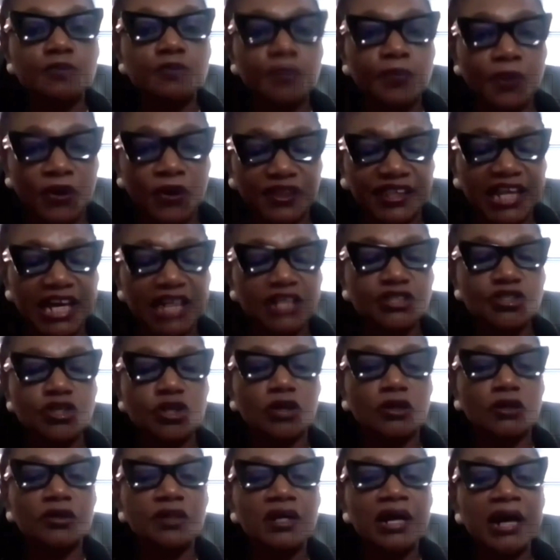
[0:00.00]

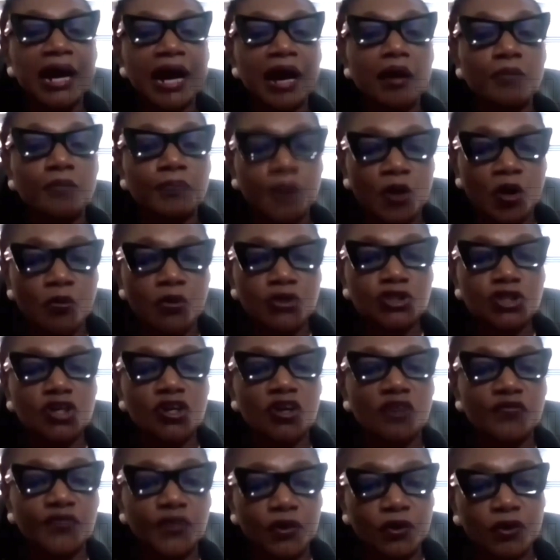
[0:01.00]
protection and
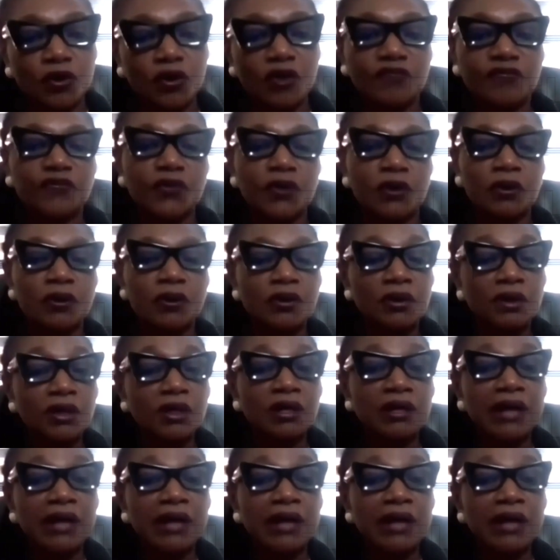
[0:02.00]
promotion of the rule of law.